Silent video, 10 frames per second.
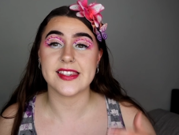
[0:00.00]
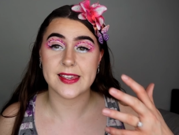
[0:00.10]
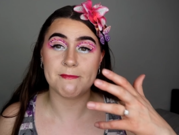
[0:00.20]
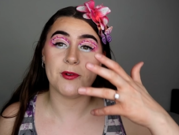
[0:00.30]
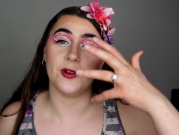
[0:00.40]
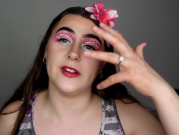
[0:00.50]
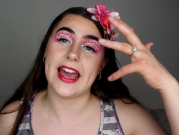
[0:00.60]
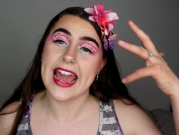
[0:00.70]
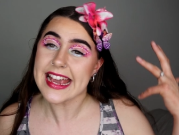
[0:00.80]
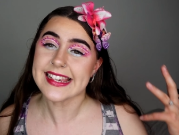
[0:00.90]

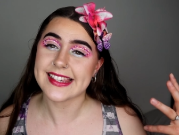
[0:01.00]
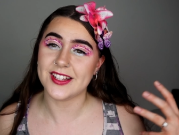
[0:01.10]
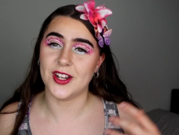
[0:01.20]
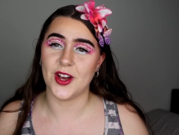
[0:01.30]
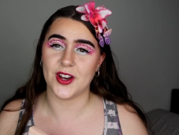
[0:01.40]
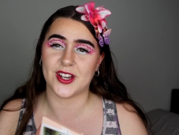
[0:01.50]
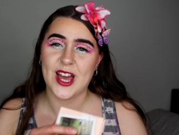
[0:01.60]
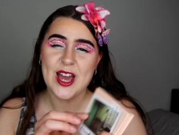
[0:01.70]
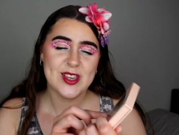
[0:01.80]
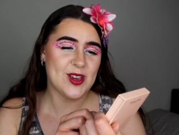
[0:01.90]
simple Easter look